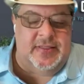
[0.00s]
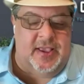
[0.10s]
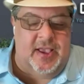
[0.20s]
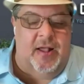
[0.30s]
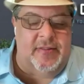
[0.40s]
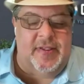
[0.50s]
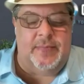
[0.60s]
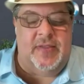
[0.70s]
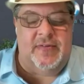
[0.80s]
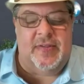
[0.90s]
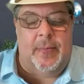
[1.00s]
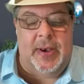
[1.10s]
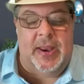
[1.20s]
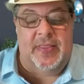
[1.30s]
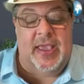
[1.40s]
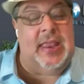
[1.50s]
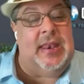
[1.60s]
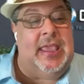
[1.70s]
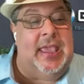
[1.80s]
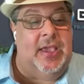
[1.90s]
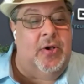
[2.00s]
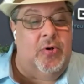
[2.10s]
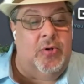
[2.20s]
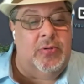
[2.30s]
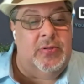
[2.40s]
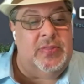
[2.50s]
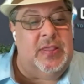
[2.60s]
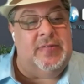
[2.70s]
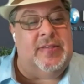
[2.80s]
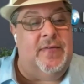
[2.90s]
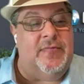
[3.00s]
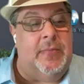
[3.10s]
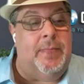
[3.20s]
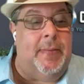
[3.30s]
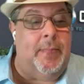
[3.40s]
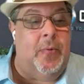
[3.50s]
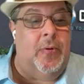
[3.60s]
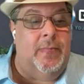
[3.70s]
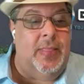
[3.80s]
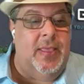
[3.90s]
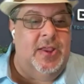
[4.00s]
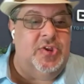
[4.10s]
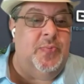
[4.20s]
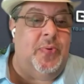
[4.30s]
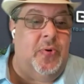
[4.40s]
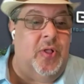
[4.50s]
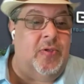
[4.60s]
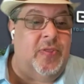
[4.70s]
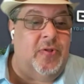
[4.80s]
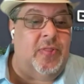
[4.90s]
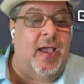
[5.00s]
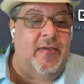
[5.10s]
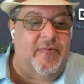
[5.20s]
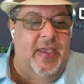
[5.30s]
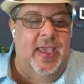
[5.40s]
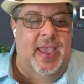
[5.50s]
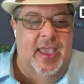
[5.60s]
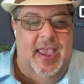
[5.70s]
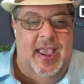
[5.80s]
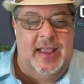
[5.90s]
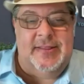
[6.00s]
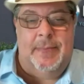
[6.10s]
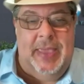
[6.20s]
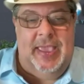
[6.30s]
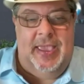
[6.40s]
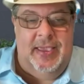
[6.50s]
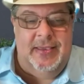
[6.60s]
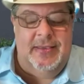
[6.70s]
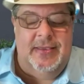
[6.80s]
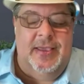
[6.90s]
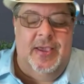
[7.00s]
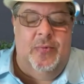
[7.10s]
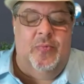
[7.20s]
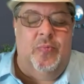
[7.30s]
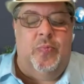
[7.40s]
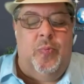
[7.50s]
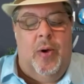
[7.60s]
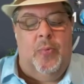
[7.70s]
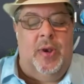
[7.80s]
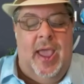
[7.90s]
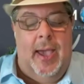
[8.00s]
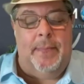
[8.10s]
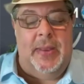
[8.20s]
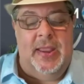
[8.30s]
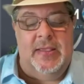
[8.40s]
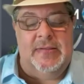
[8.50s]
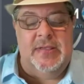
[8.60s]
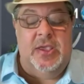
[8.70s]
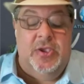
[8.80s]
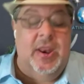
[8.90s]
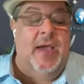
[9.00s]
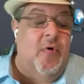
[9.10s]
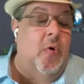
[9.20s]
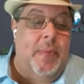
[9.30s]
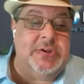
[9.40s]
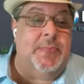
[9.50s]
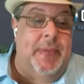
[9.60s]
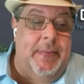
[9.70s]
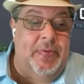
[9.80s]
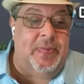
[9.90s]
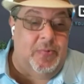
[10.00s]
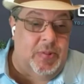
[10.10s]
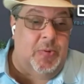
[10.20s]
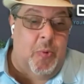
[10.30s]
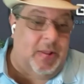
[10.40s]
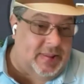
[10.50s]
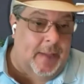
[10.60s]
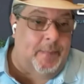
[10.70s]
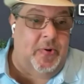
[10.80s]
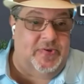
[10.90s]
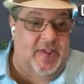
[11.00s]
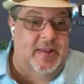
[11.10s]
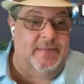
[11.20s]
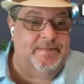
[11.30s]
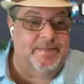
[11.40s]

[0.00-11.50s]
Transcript: the concept is somebody that can heal these gifted people to prolong their life. And to me, what would happen is you'd have a whole bunch of people that really want that person